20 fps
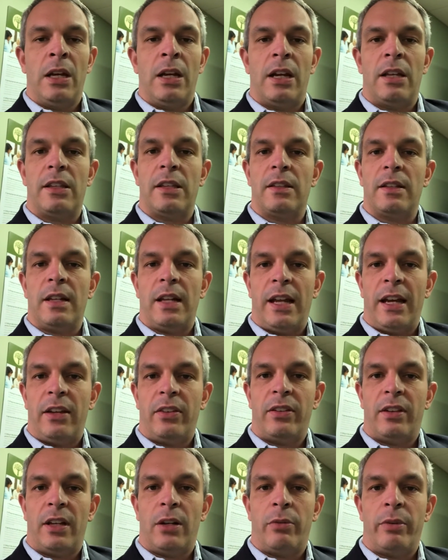And then the
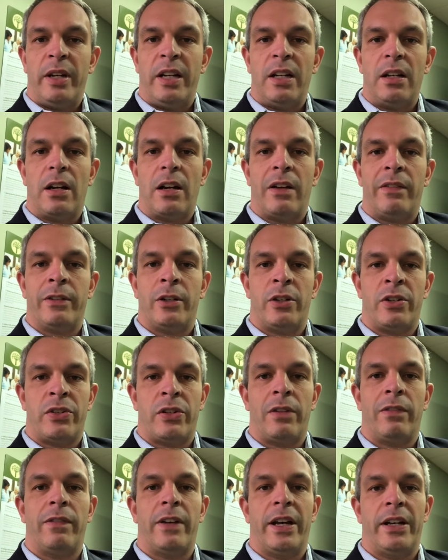last thing we need to cover is
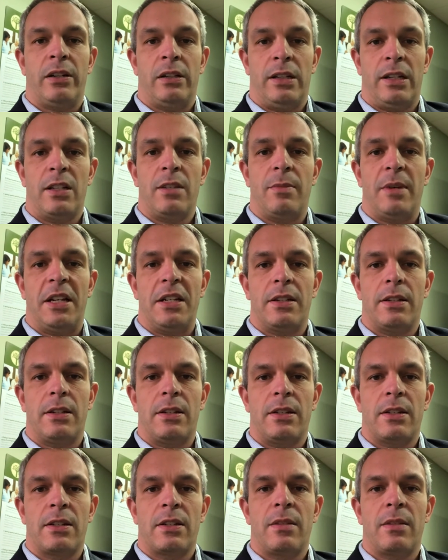our final expenses,